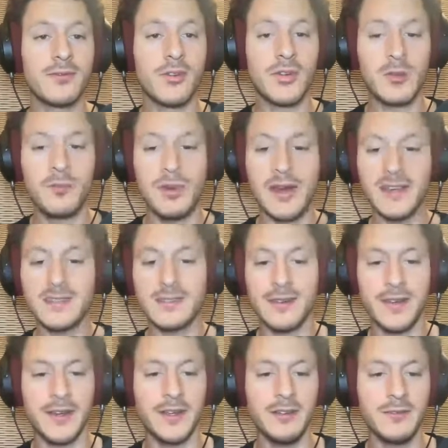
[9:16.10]
the bass
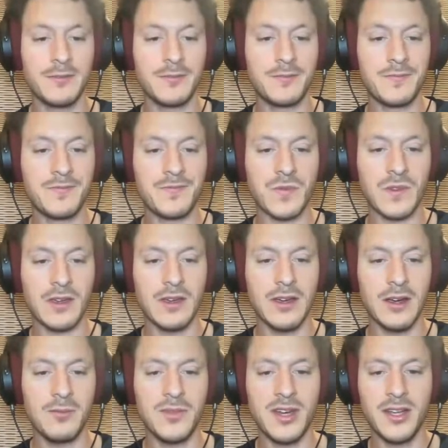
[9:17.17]
line,
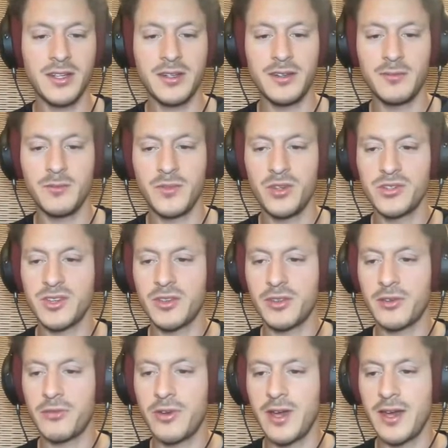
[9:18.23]
I'm not a music
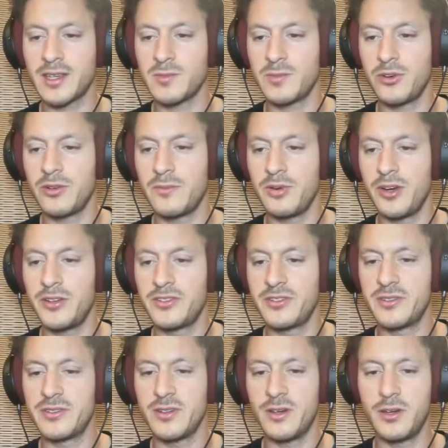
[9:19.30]
theory expert, but
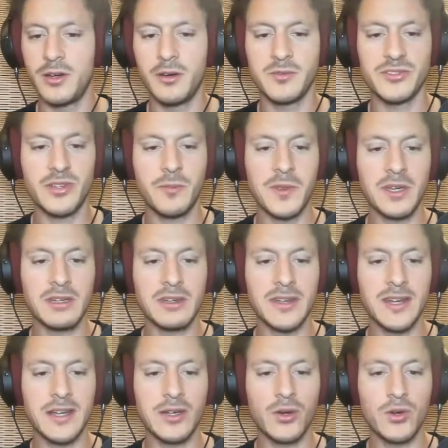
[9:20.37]
something that
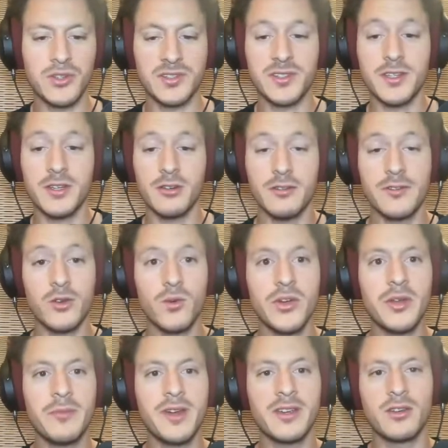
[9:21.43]
I noticed here, if you want to
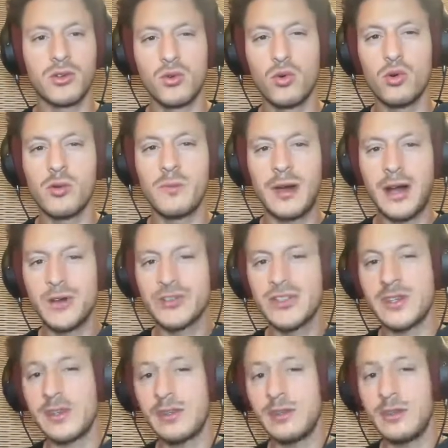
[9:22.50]
make a cool
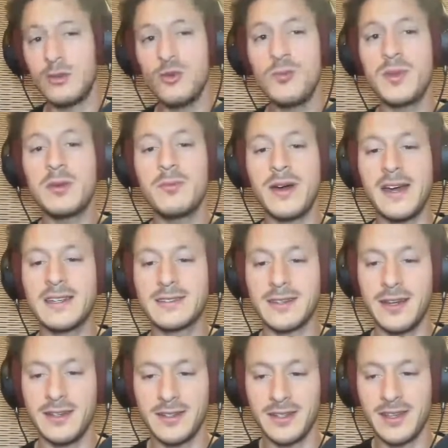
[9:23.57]
bouncy loopy bass
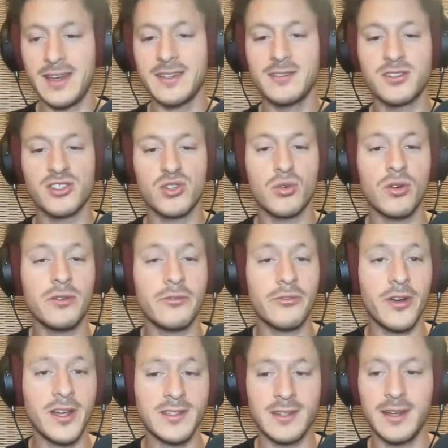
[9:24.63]
line that has a short
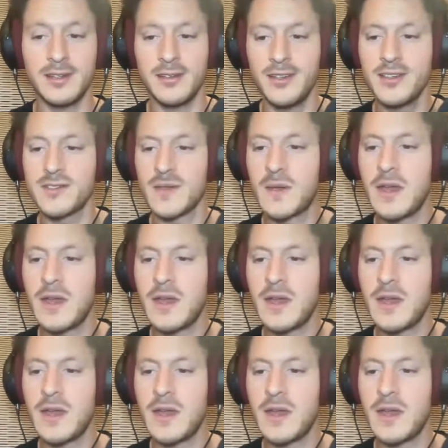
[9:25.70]
phrase like this,